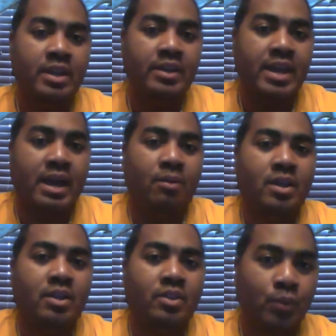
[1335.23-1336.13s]
Now,
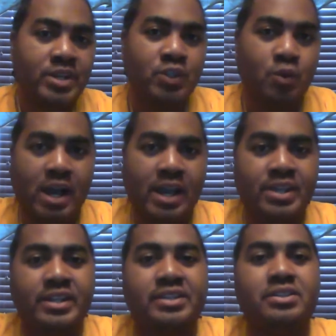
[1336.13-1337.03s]
the reason why
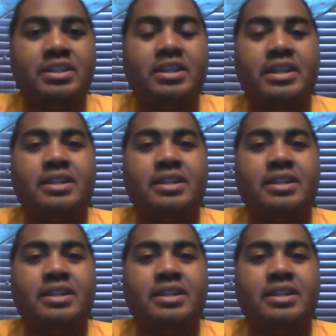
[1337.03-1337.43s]
you didn't see the